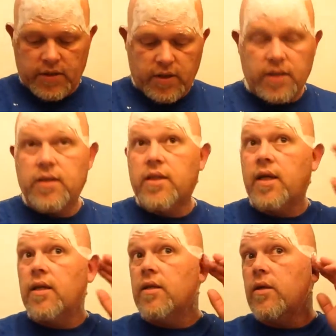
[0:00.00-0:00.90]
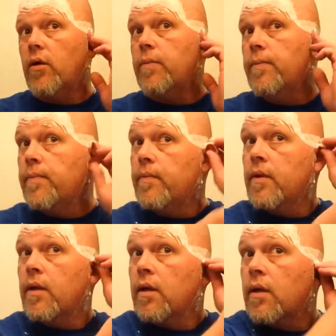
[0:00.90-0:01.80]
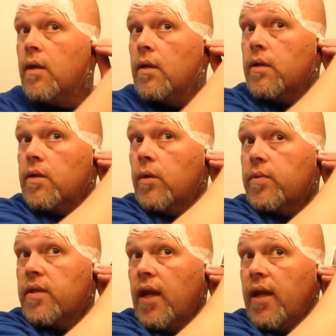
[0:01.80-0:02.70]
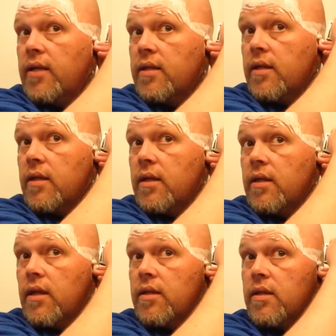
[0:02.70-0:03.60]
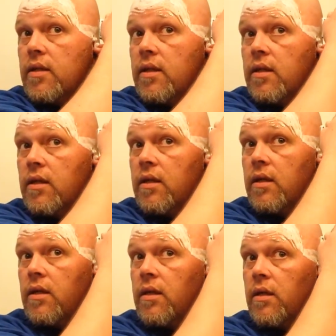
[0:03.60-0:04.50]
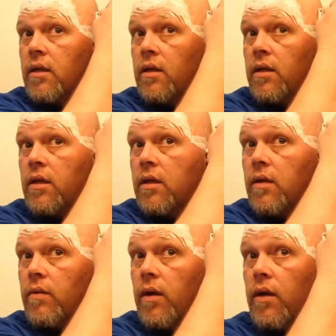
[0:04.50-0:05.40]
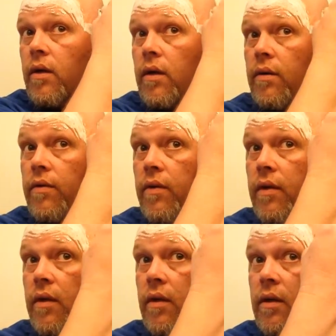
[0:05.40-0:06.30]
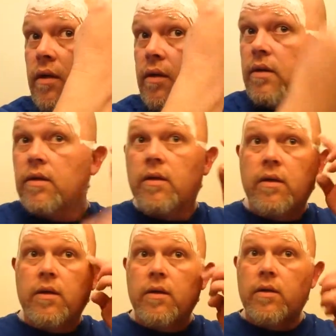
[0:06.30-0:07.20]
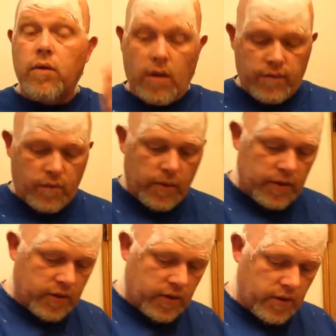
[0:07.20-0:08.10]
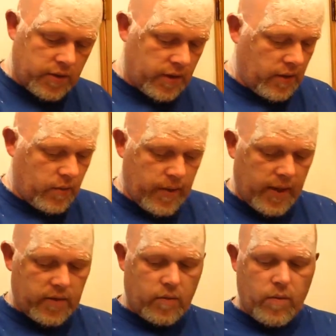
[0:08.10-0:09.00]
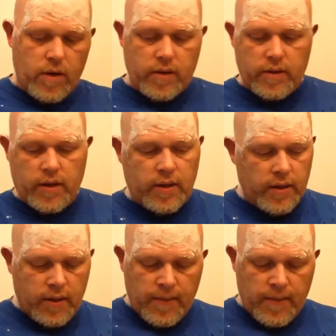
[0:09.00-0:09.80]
As you can see, the soap stays. It doesn't run off too awful much once you get a little bit extra water there.